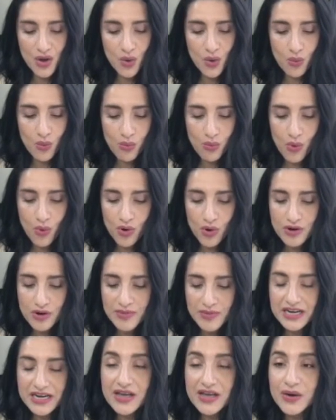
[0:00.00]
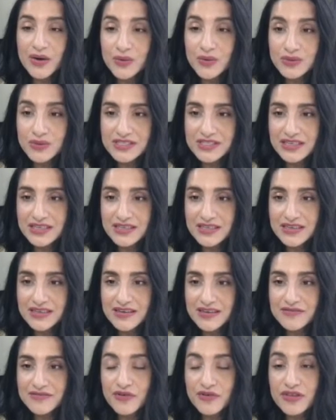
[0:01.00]
warm and cozy,
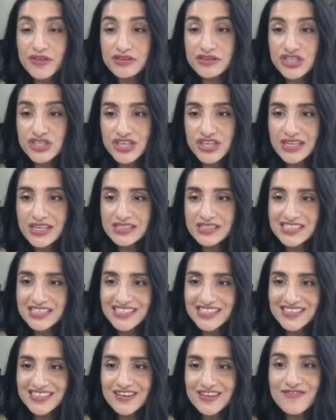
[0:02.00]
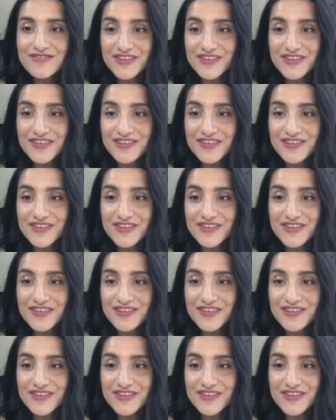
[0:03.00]
for their shelter